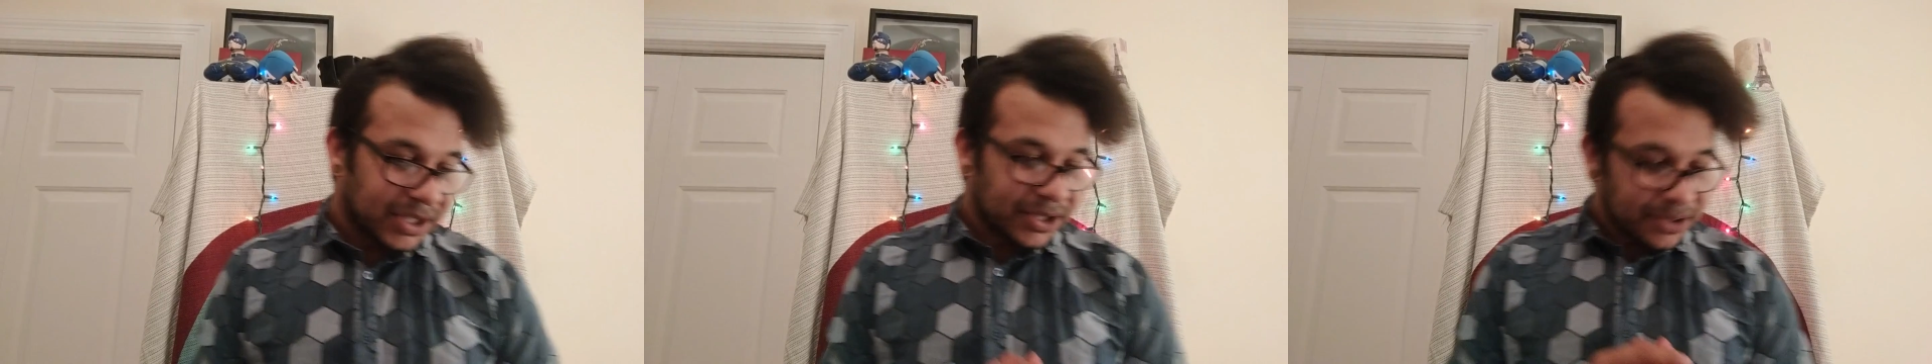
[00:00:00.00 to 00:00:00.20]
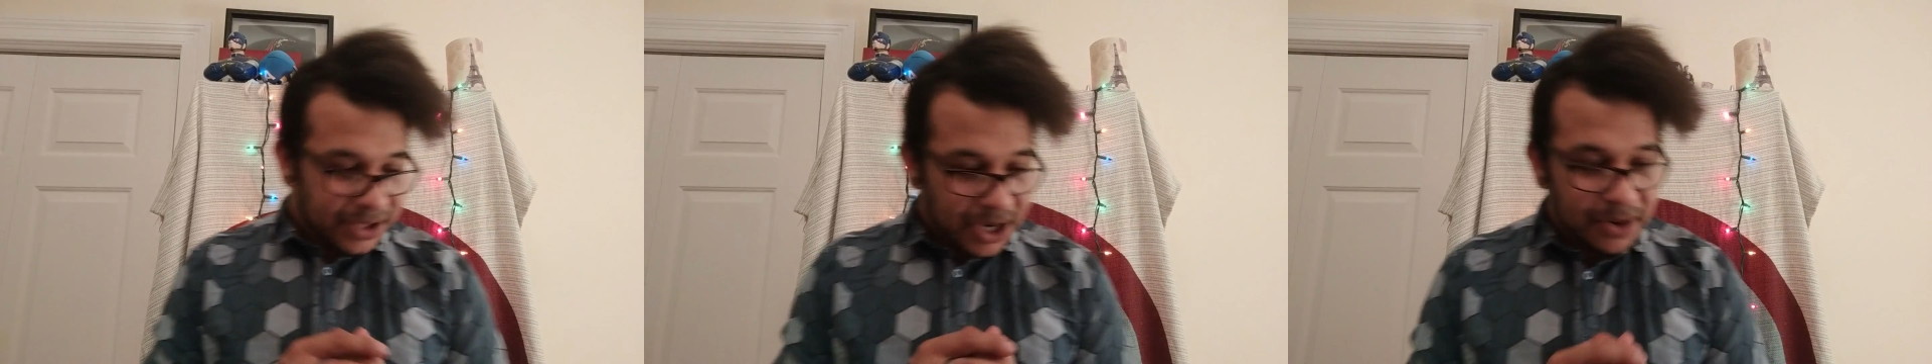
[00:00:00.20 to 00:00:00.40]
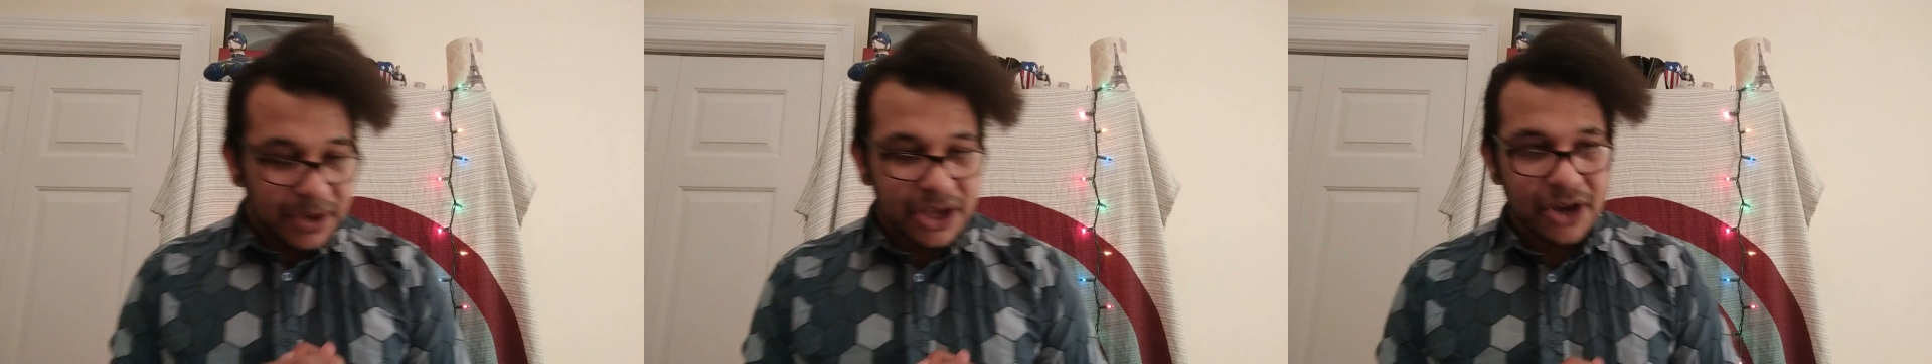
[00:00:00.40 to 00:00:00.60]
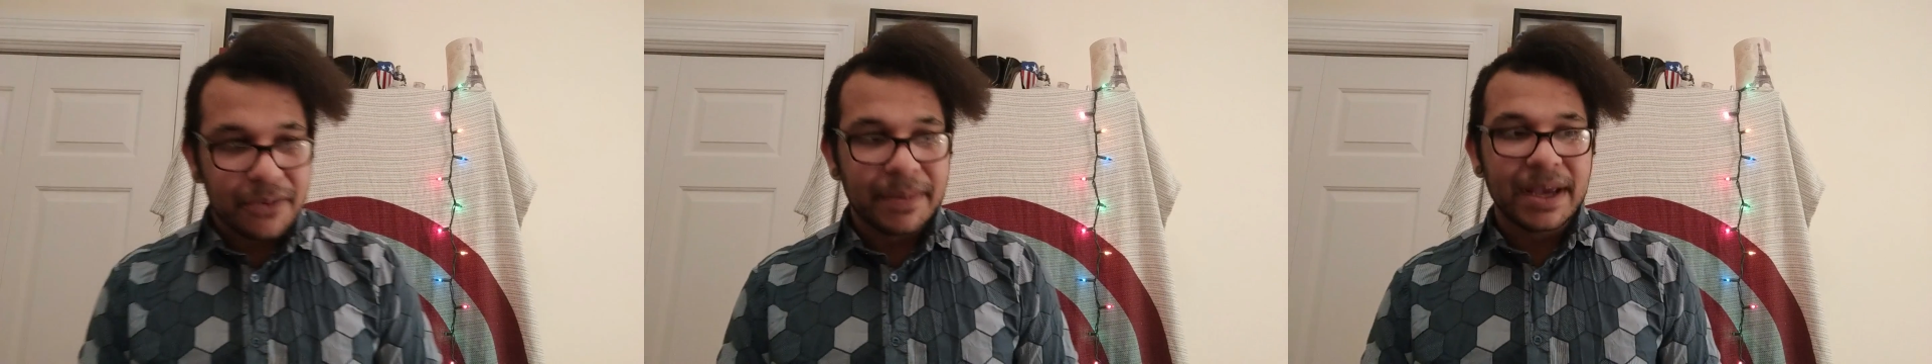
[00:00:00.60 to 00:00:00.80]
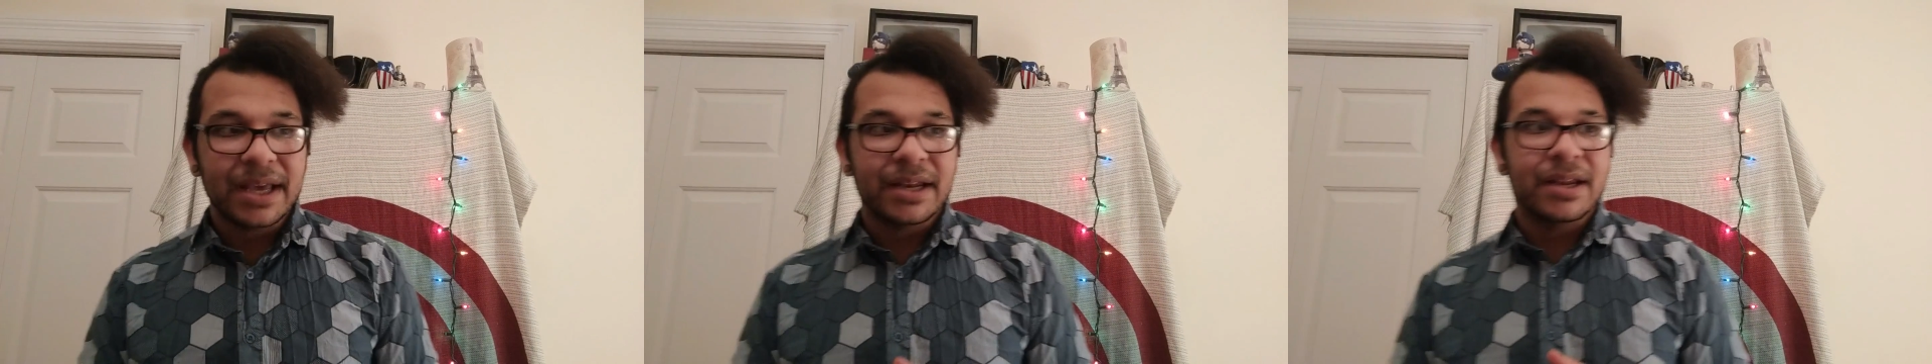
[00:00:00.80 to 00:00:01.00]
Two
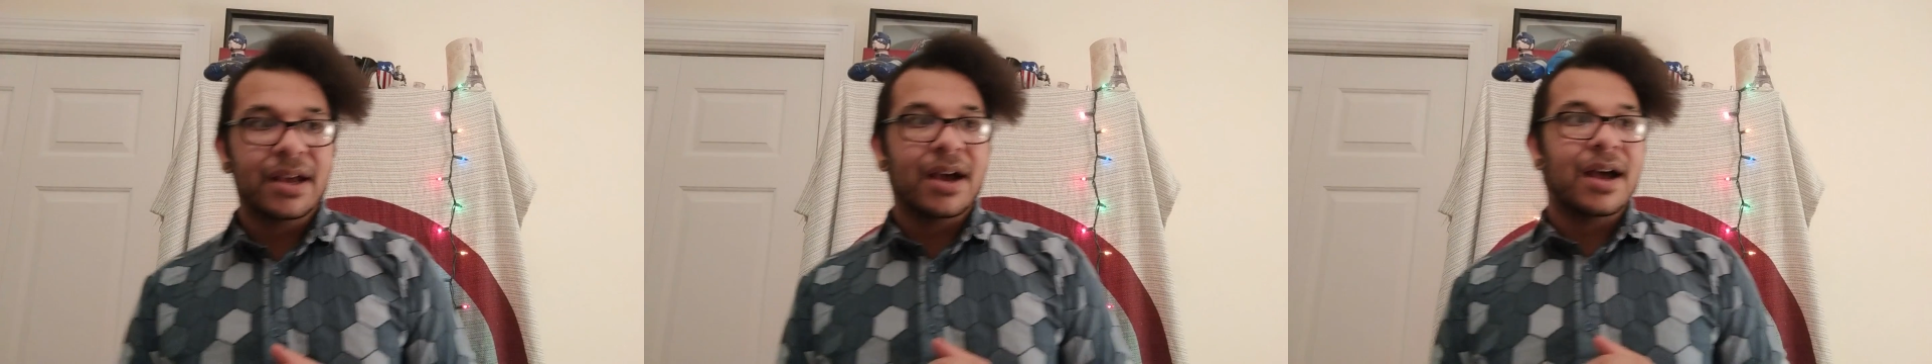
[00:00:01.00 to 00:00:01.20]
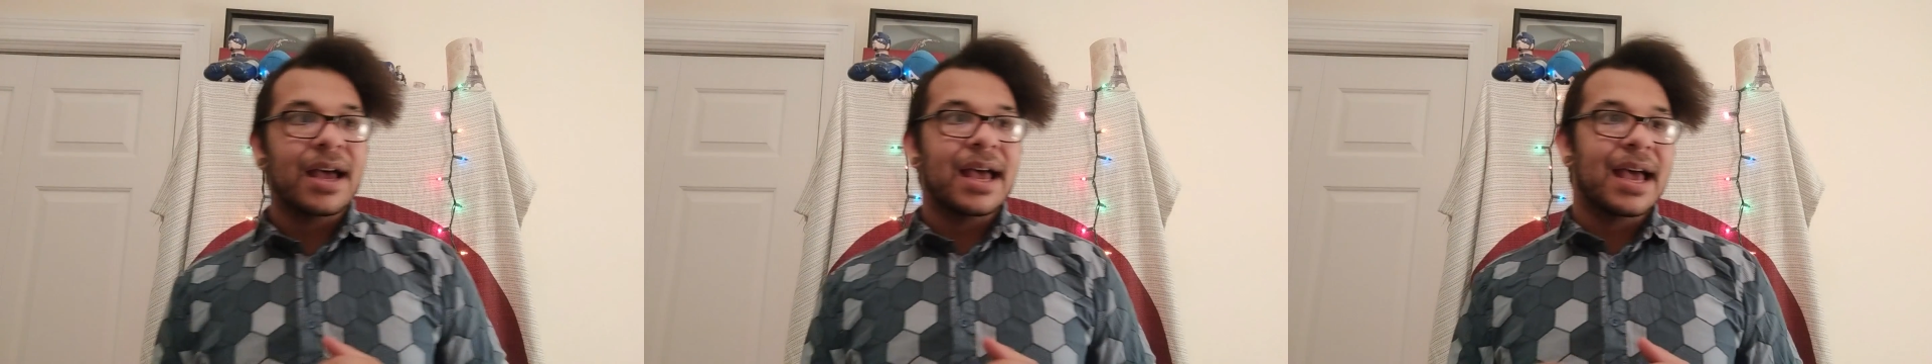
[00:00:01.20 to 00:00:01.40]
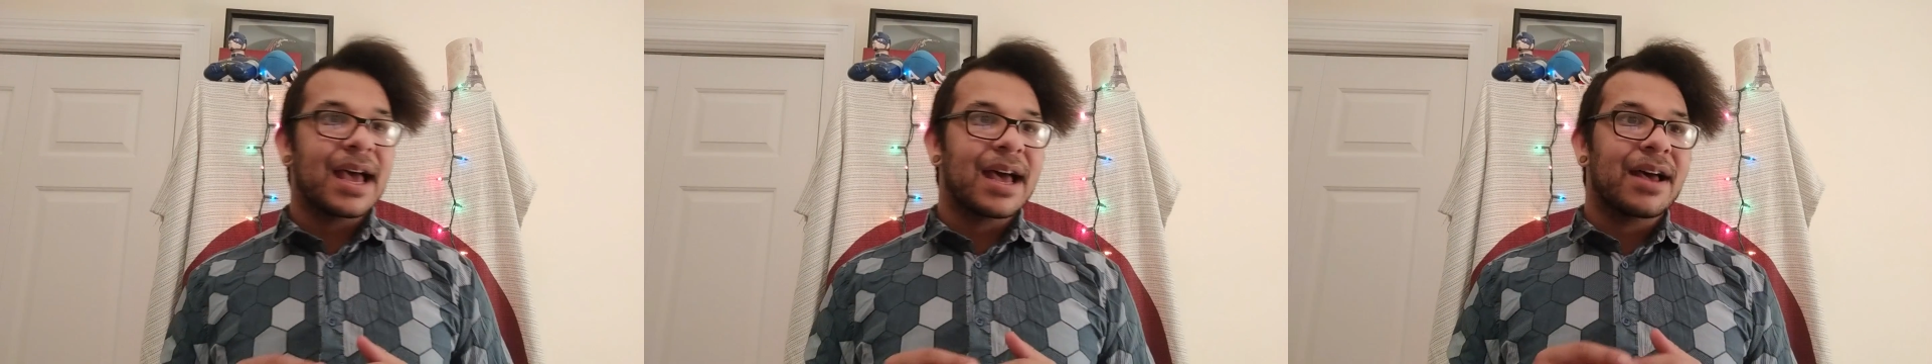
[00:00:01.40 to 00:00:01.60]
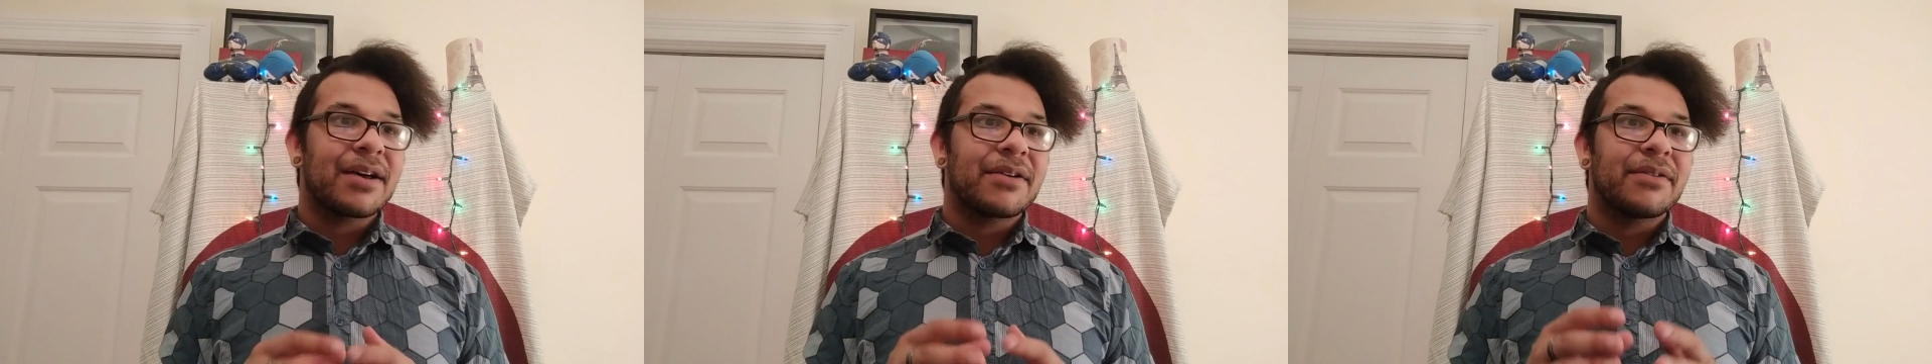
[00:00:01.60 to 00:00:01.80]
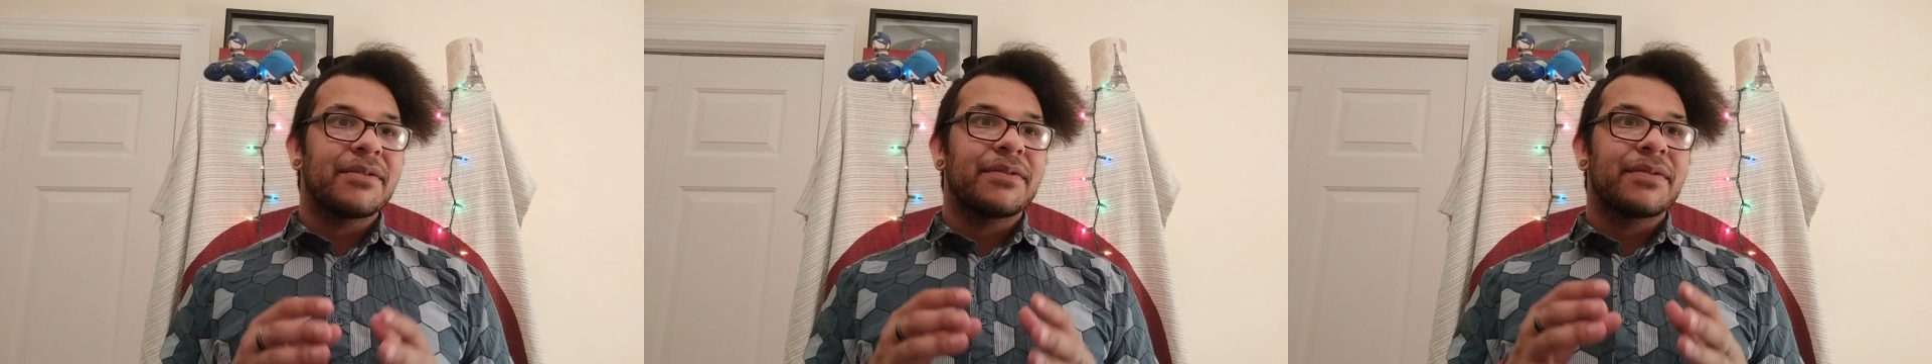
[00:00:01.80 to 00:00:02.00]
Tokyo men
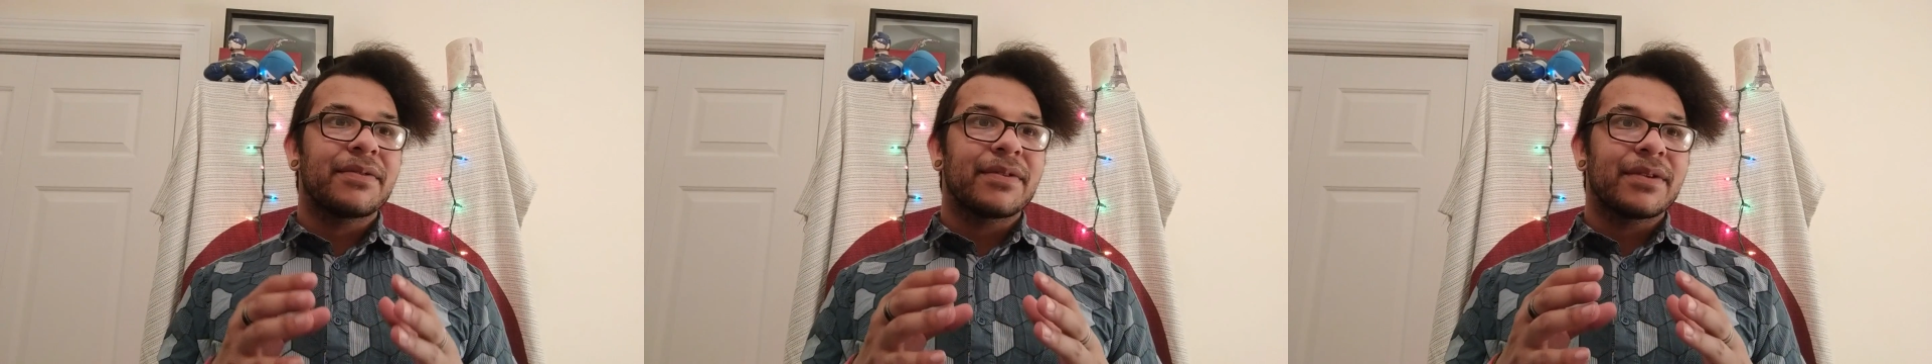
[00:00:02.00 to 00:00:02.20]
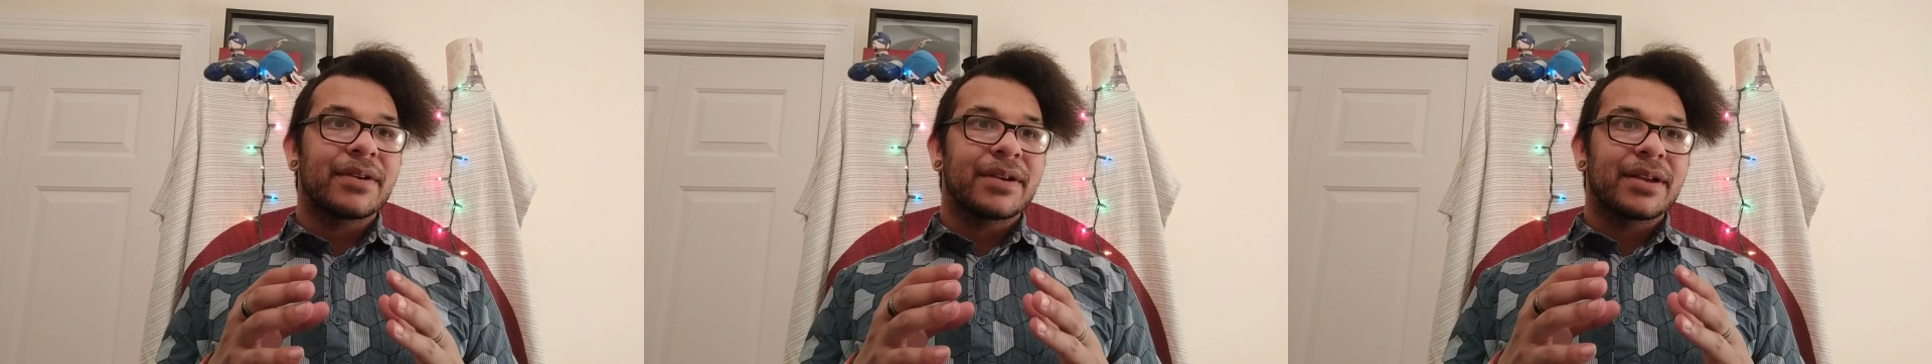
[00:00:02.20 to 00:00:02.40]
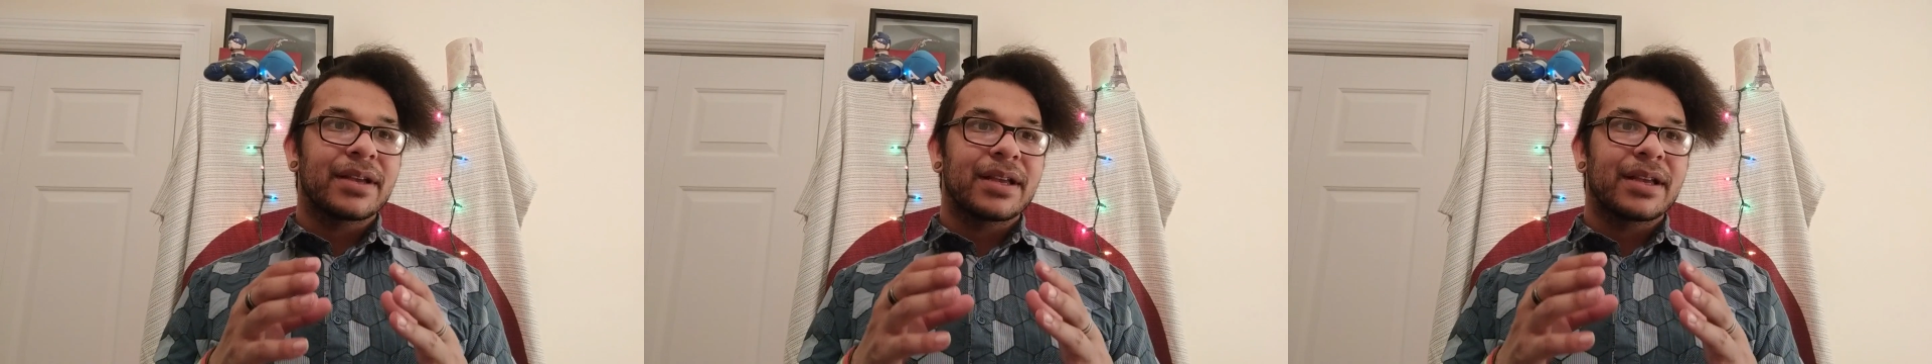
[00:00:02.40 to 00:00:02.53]
have